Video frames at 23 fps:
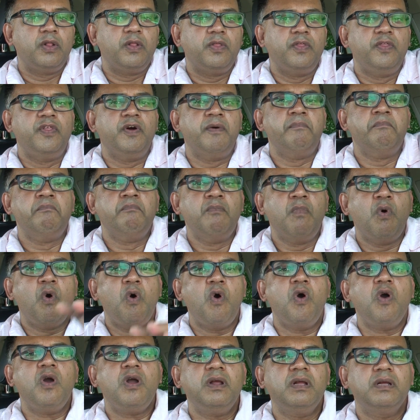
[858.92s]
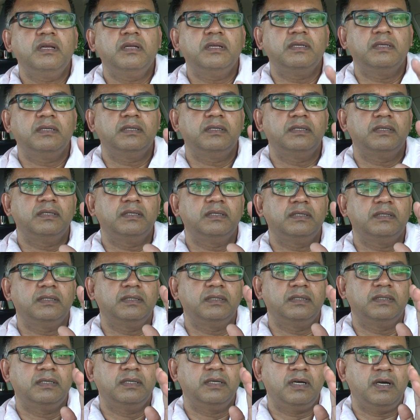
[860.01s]
The more
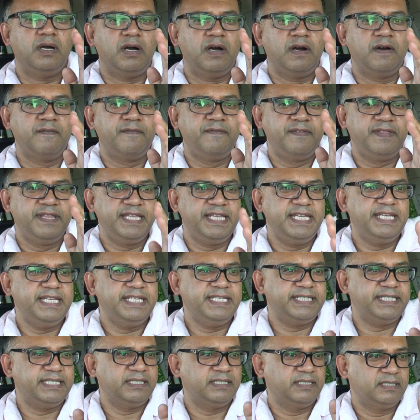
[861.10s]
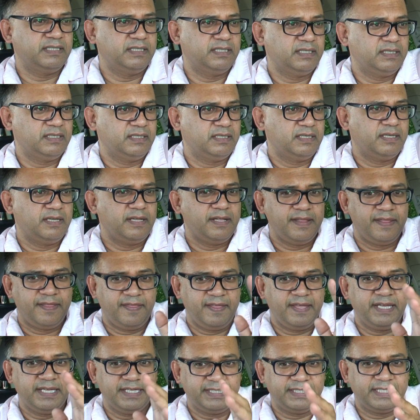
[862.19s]
of these
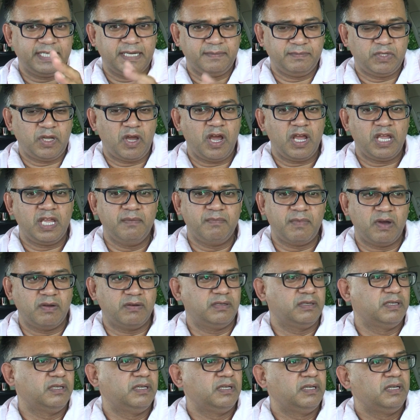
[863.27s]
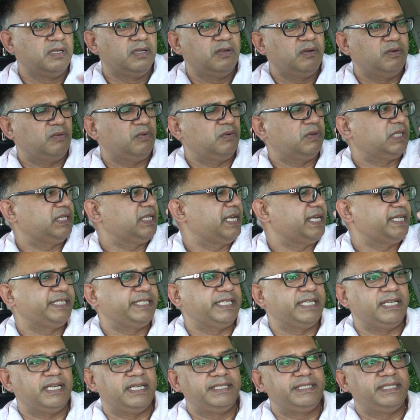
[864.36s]
things that I'm talking about, what did I
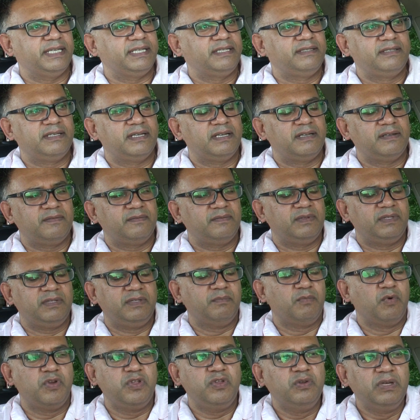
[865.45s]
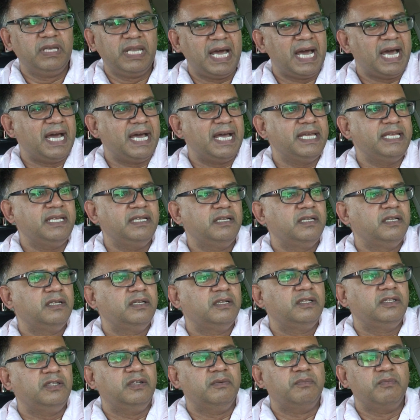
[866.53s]
say? I said the more you lie,
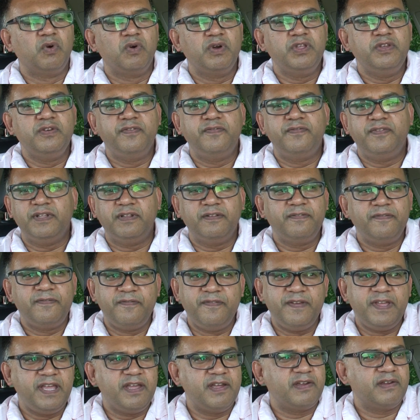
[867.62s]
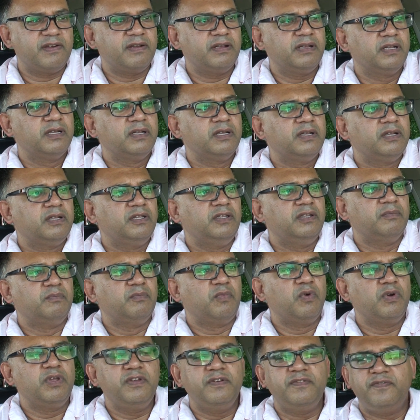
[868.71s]
the more you feel fear, the
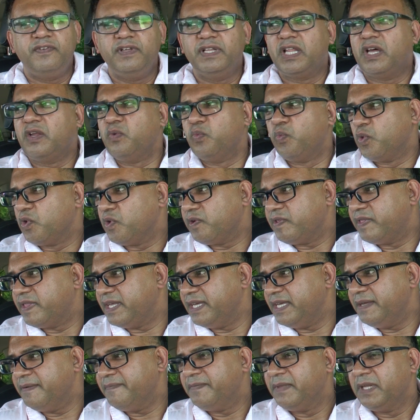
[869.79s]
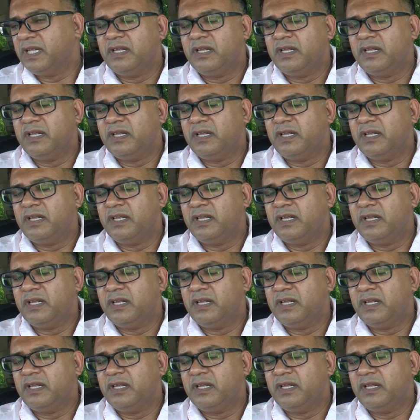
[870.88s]
more you feel unworthy,